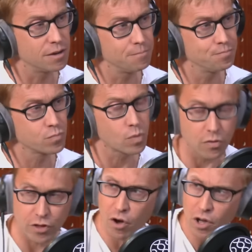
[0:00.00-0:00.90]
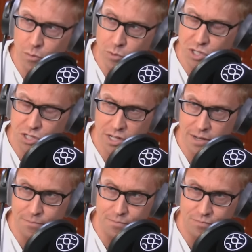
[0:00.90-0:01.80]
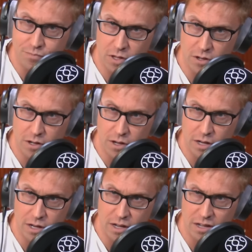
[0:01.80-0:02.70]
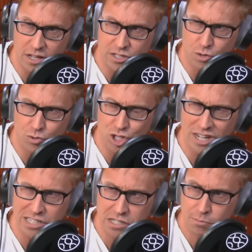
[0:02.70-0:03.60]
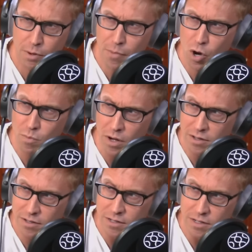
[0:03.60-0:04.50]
the guy that was, is he called Jason Momoa?